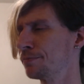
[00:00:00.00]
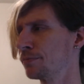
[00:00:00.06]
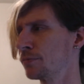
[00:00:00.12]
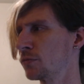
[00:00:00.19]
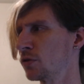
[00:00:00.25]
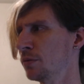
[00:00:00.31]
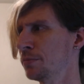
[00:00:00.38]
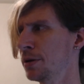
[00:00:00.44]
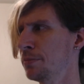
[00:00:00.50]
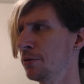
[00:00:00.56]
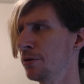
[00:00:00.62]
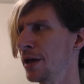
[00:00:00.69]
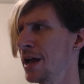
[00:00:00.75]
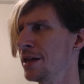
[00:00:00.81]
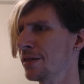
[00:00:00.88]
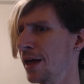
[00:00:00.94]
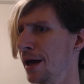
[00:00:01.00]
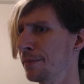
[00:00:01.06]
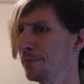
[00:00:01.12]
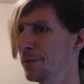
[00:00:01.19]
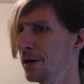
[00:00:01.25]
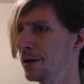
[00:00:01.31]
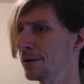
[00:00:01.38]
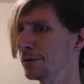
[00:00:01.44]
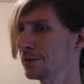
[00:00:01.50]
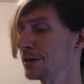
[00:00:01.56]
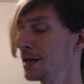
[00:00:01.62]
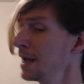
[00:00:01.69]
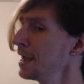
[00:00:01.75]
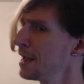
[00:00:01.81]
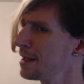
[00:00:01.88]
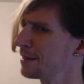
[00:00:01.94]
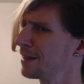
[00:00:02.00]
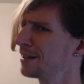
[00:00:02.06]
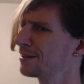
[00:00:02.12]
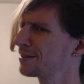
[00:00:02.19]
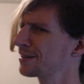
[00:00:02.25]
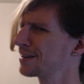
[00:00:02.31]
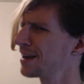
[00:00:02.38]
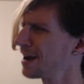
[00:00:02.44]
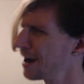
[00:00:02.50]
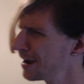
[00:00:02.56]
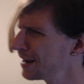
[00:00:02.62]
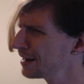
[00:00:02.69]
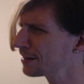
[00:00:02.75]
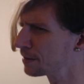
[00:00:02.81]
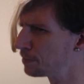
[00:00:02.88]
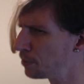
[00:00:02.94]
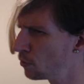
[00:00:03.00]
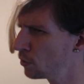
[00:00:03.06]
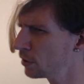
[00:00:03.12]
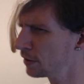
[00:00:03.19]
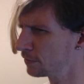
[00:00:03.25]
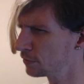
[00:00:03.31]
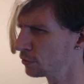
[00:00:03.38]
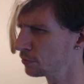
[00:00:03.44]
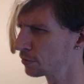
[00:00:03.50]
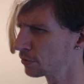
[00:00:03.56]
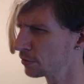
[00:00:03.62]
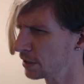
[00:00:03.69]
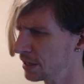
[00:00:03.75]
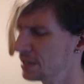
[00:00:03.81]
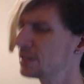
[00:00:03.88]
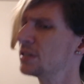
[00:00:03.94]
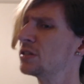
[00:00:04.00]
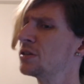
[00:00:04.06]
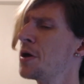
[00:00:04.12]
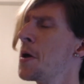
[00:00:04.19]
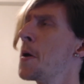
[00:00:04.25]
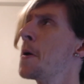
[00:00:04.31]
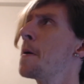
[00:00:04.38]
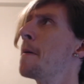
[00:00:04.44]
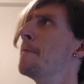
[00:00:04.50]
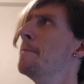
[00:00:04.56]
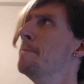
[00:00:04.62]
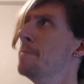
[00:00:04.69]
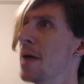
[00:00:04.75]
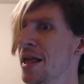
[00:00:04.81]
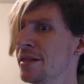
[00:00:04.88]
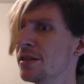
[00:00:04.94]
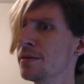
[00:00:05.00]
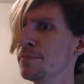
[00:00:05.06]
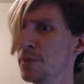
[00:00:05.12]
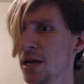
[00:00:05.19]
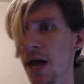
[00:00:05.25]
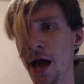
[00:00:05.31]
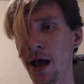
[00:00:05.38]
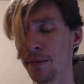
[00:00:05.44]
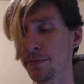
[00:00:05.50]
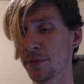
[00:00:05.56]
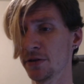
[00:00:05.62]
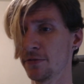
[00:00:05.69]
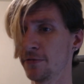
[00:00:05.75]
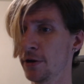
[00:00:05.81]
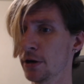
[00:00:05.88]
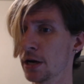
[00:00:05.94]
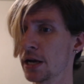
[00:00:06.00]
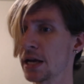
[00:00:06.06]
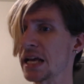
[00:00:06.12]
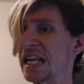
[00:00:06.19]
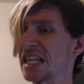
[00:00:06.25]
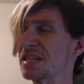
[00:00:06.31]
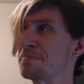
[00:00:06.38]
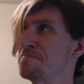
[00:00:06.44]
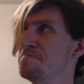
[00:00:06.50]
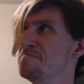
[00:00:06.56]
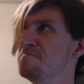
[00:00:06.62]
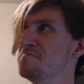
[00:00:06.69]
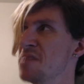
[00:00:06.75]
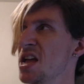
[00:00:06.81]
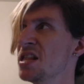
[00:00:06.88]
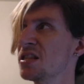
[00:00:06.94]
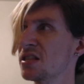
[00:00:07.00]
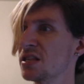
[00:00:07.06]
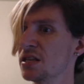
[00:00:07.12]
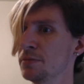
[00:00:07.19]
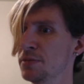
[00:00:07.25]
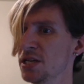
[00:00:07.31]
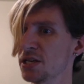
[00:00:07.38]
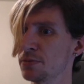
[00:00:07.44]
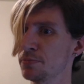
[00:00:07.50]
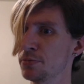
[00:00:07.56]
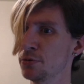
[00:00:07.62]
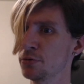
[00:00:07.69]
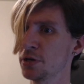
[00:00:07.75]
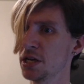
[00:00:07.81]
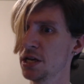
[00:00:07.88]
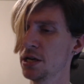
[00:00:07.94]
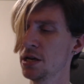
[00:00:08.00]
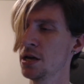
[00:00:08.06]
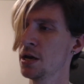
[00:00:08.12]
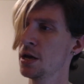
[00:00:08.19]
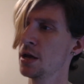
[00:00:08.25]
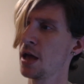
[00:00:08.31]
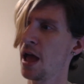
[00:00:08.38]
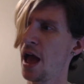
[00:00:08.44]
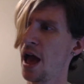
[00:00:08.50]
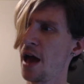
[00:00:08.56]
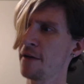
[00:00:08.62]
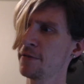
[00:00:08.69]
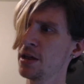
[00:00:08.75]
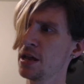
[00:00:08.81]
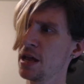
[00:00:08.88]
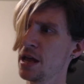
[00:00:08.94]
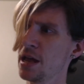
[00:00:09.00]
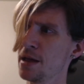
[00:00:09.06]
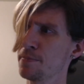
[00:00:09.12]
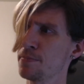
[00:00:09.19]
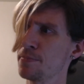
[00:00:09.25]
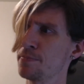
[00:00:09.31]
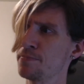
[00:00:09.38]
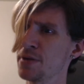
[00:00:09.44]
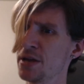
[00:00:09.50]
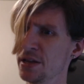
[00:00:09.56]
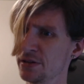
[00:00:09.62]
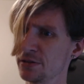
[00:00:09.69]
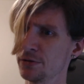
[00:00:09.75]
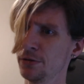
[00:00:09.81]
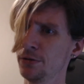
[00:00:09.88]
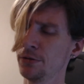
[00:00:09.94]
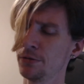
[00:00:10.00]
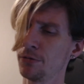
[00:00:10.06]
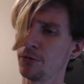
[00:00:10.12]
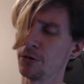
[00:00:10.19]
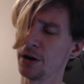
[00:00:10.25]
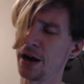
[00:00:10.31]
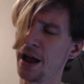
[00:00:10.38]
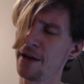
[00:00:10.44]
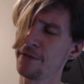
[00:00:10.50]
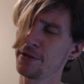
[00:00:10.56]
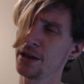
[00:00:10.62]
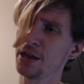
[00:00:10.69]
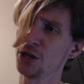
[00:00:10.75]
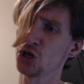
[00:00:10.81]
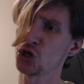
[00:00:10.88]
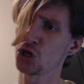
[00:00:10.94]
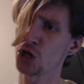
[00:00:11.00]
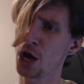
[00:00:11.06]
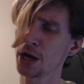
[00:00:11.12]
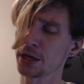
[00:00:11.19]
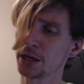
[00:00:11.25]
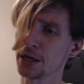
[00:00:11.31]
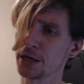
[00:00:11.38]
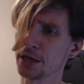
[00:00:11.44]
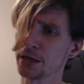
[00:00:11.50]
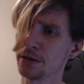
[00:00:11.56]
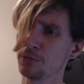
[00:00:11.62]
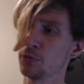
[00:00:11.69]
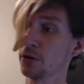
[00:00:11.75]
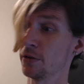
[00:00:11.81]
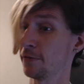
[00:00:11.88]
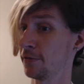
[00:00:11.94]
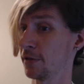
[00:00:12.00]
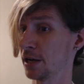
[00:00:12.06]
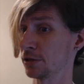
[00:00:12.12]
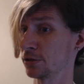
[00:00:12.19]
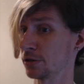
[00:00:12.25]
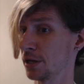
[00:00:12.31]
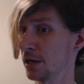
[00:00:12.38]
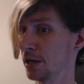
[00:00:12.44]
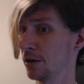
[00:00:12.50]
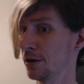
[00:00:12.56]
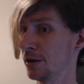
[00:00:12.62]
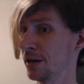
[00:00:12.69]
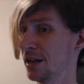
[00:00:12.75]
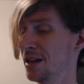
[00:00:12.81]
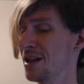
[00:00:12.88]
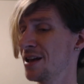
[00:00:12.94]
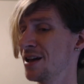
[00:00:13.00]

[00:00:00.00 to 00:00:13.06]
Some people hate that because, hey, that's kind of the point of Doom 3, is it's meant to be atmospheric. It's meant to be spooky. Having a pistol or having a shotgun with a flashlight on it